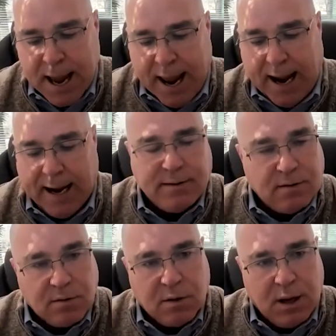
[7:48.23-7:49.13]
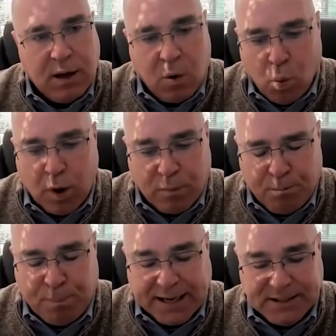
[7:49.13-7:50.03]
And
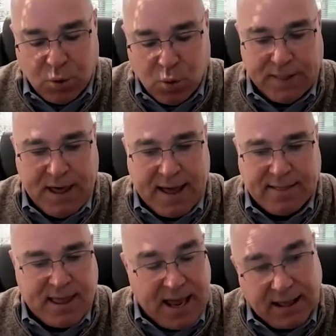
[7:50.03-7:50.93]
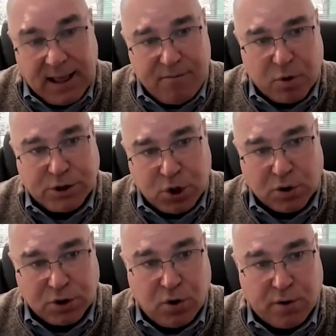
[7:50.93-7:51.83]
by doing that, they leverage
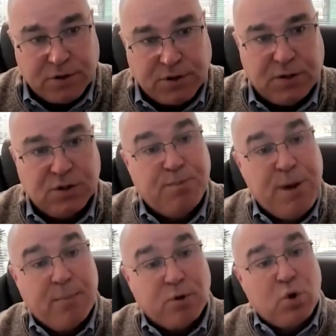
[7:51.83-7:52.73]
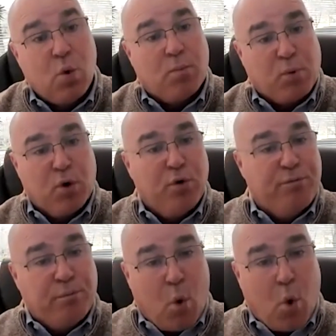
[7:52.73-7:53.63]
our services to be able to
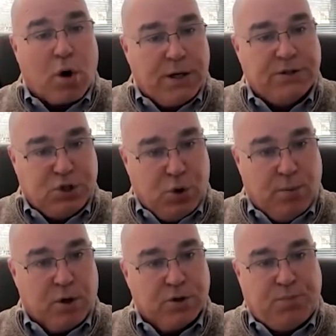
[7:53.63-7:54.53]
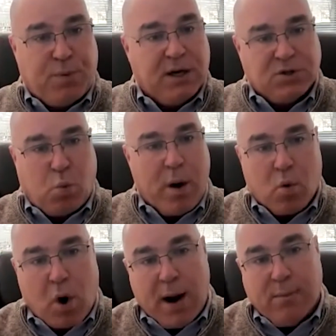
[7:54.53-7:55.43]
approve more consumers because we
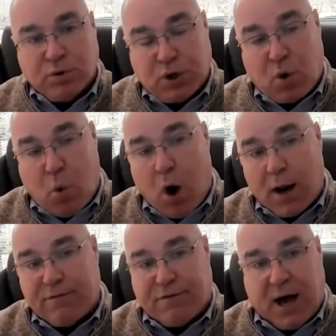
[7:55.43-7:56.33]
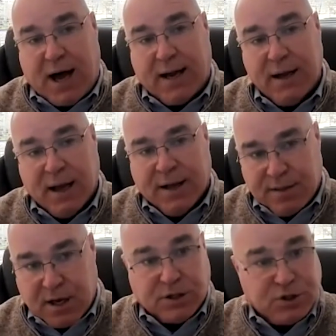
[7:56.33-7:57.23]
were able to quantify
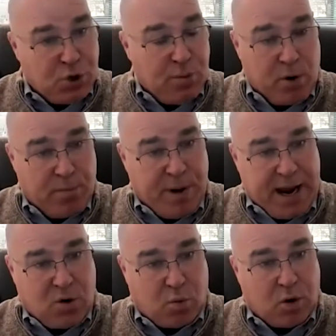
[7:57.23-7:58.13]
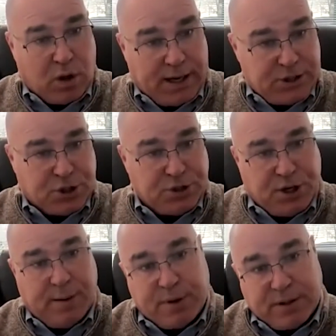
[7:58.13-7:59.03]
the consumer bank
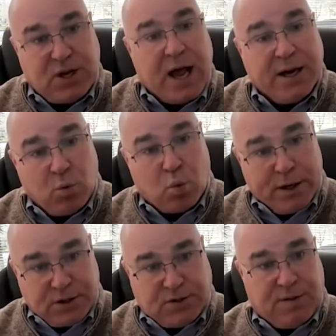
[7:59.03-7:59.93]
relationship, assign risk to